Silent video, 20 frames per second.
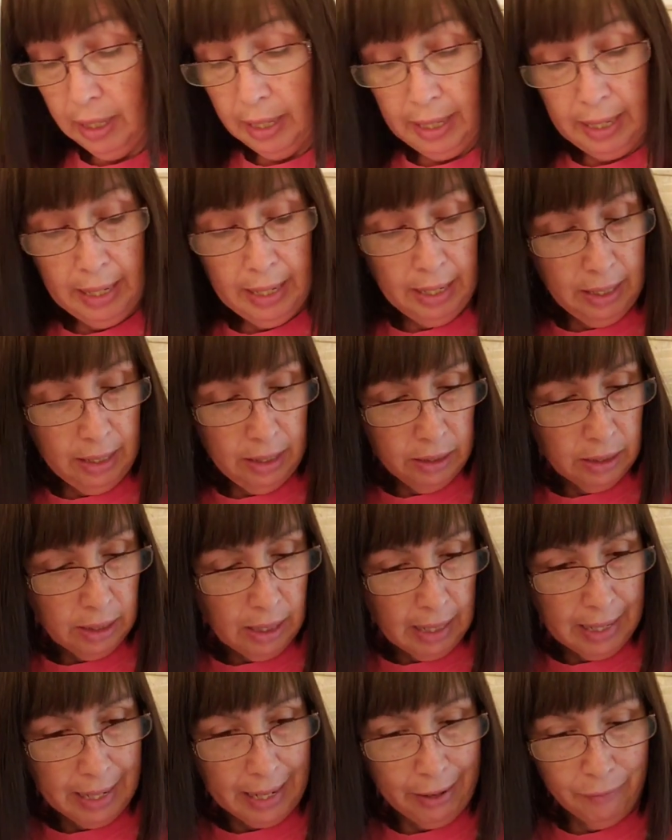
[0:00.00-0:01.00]
and
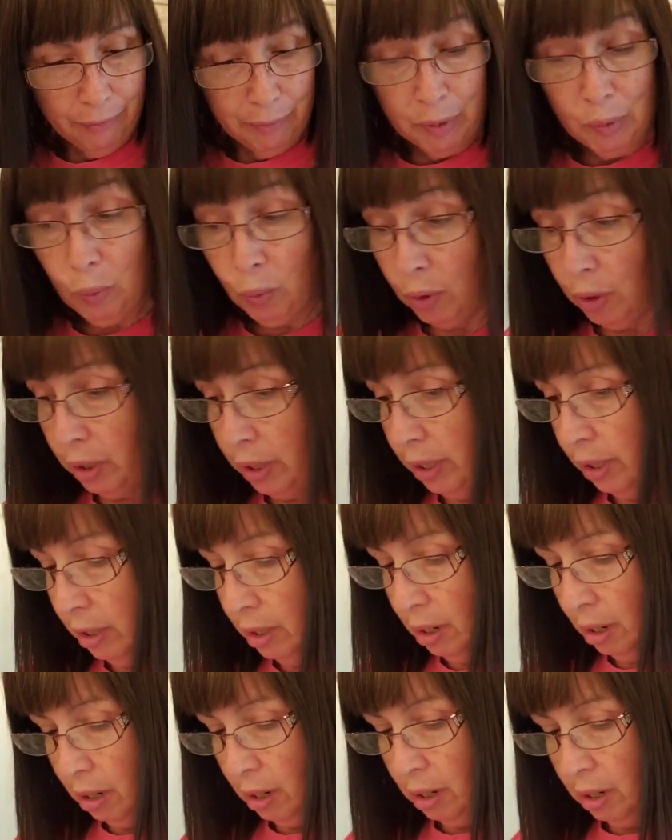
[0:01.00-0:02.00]
I have been working
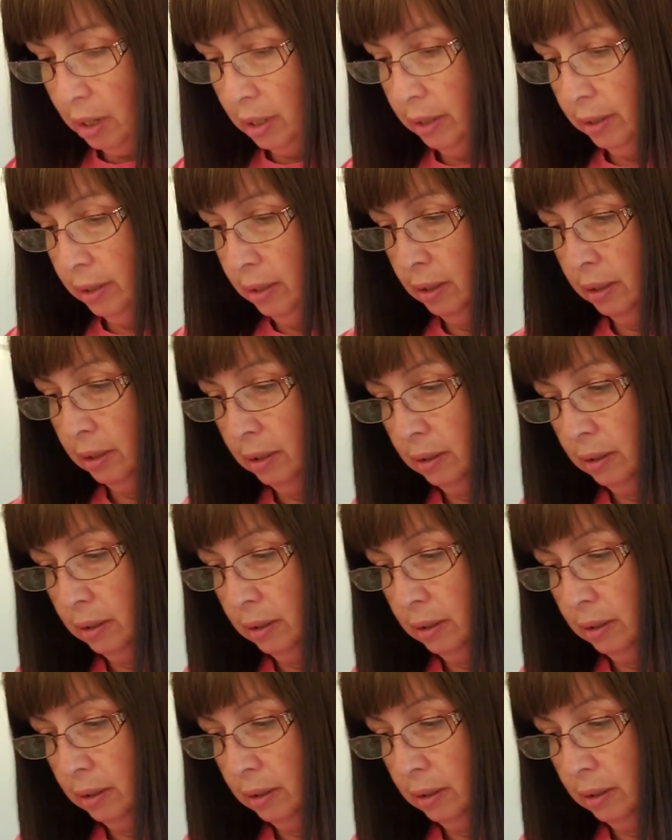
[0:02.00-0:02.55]
on